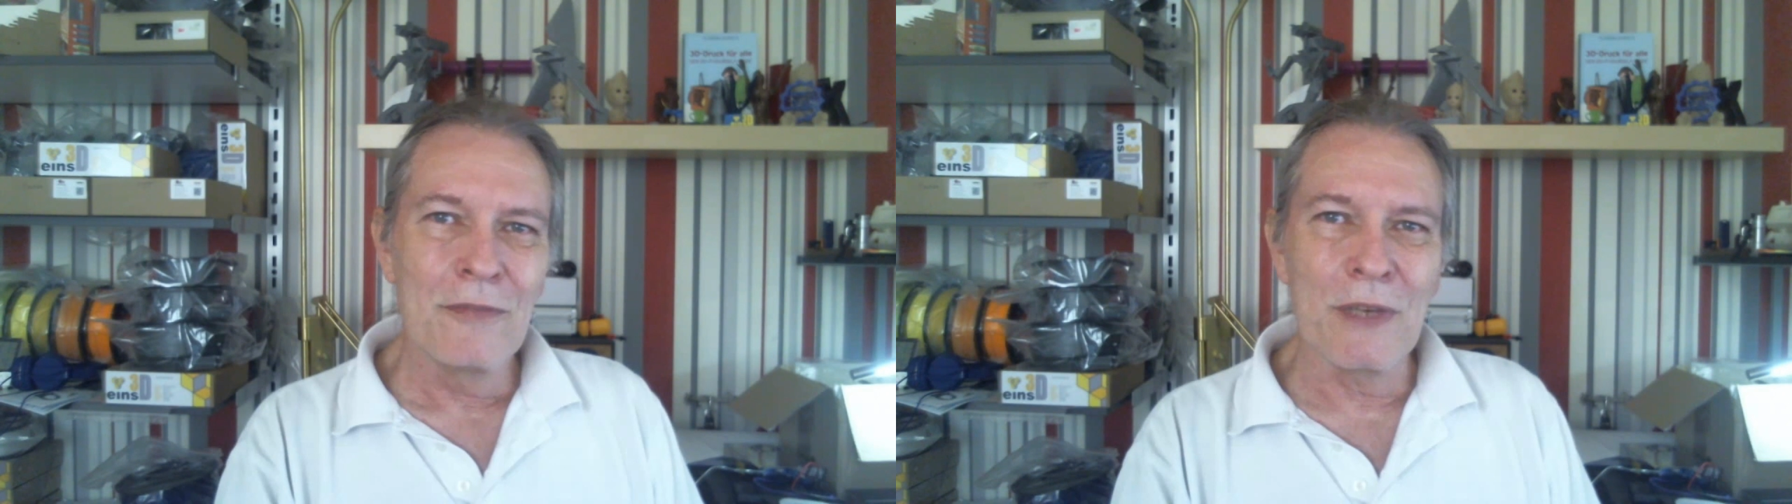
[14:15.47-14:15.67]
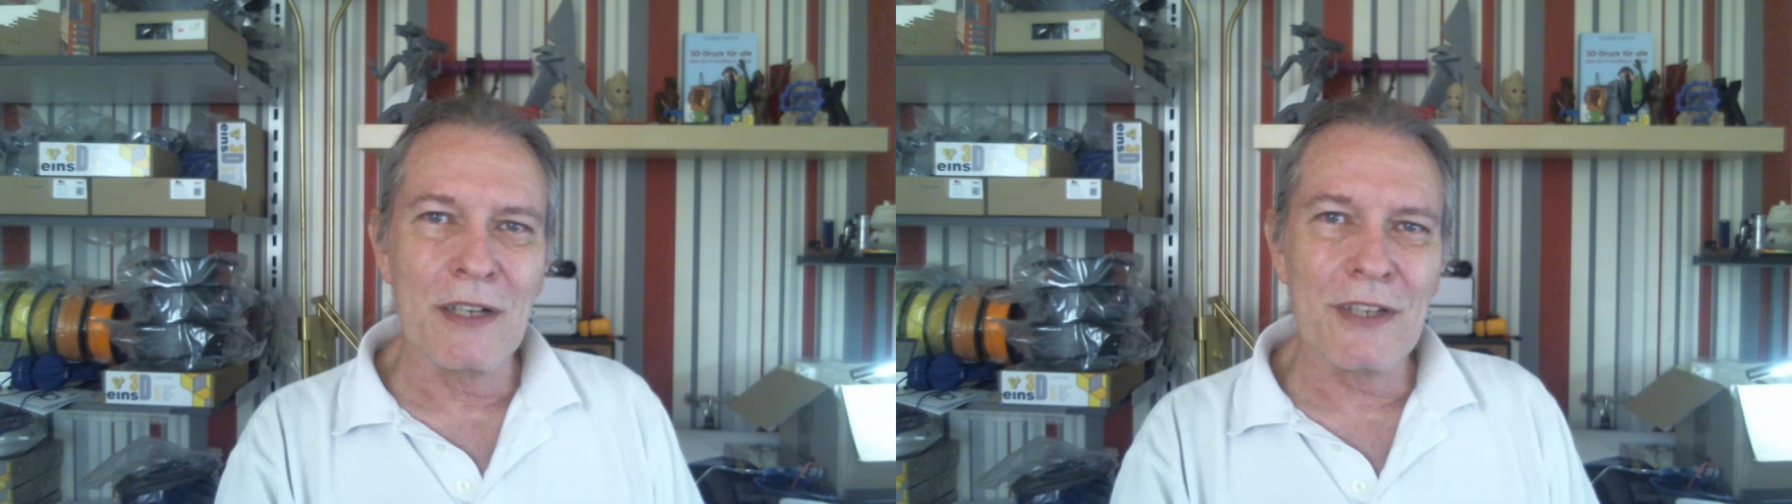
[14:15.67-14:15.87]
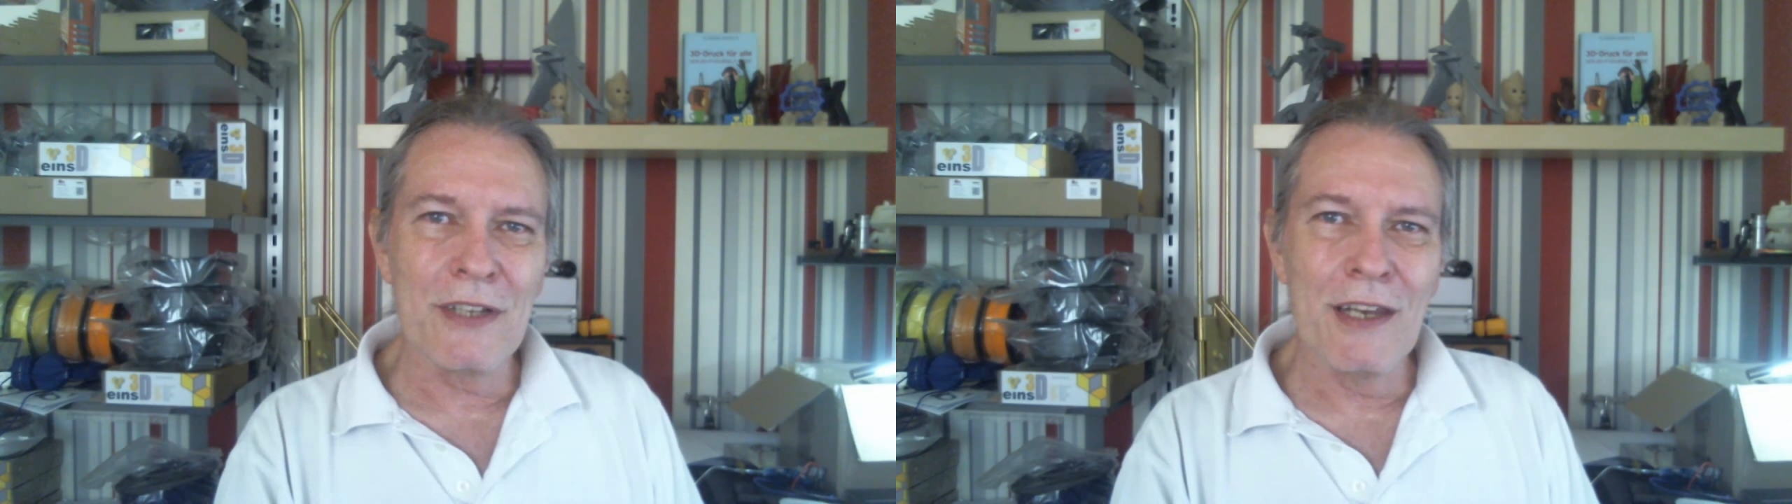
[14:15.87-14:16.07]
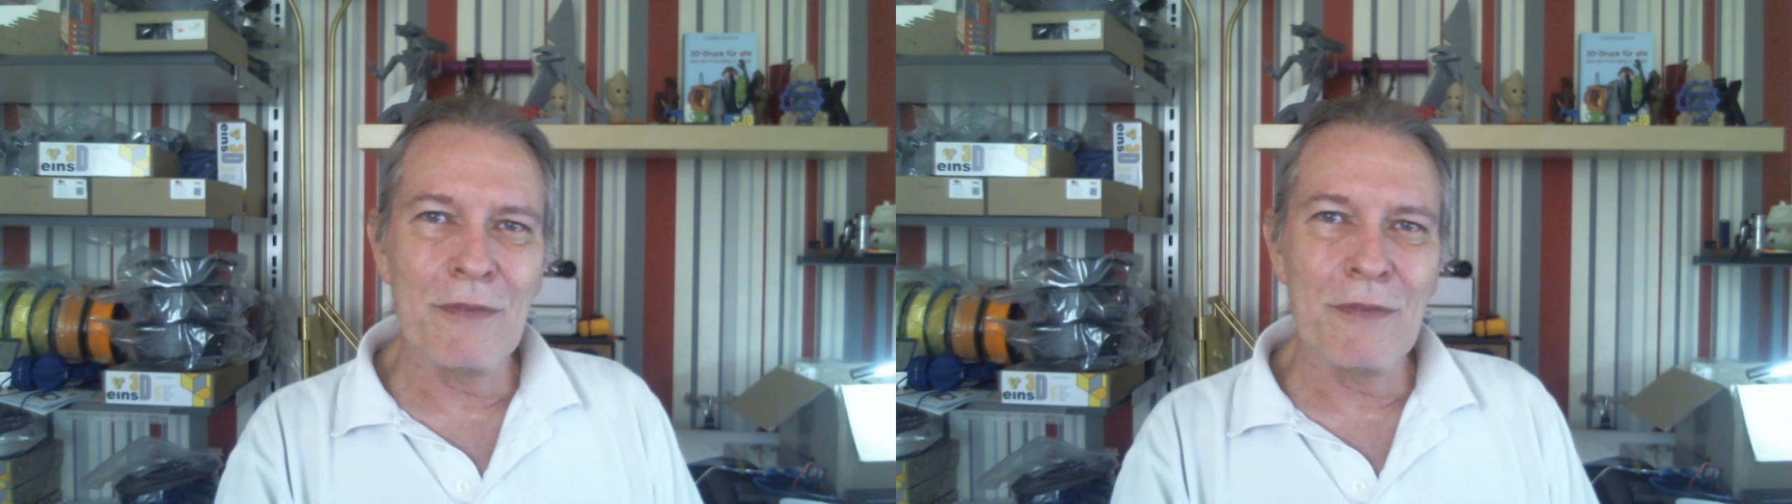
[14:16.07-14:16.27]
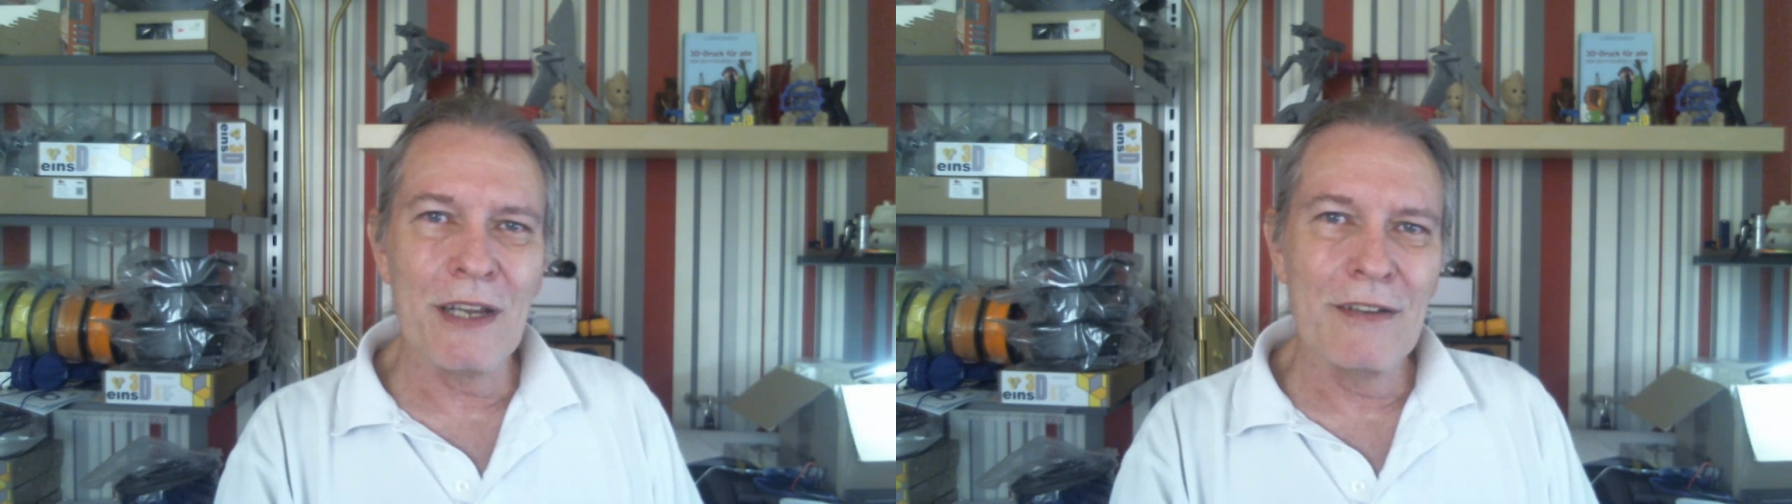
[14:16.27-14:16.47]
But
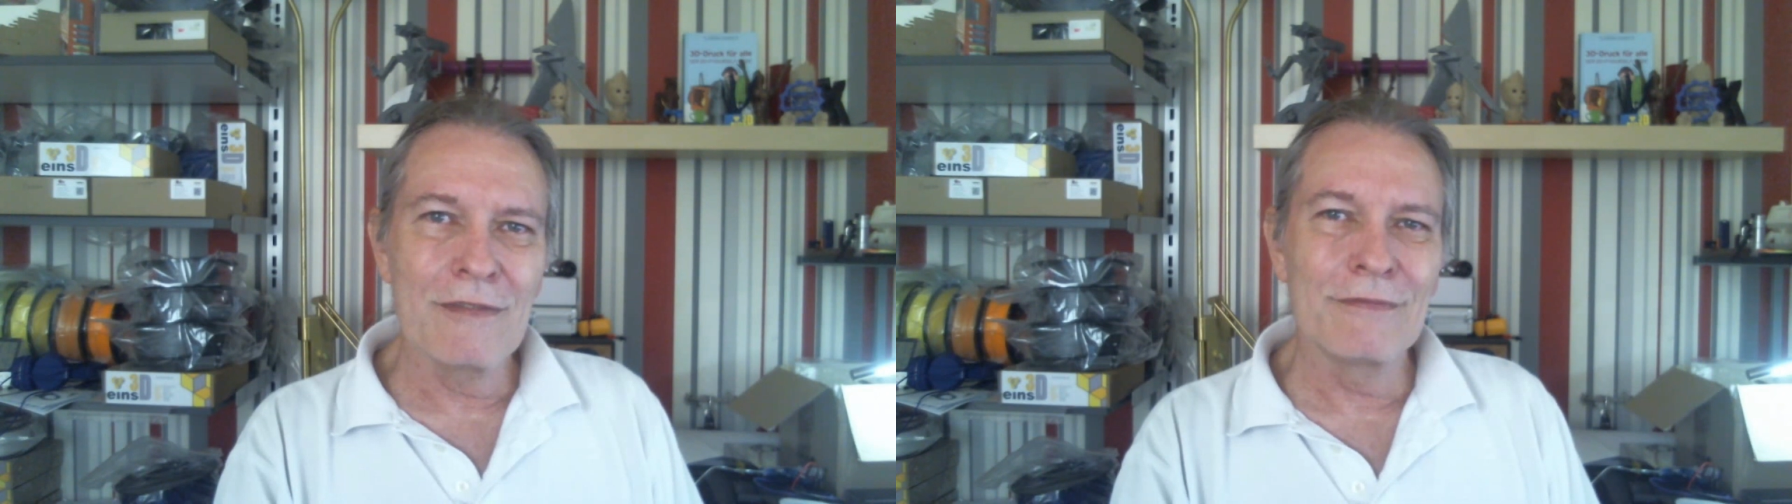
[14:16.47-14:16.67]
anyway,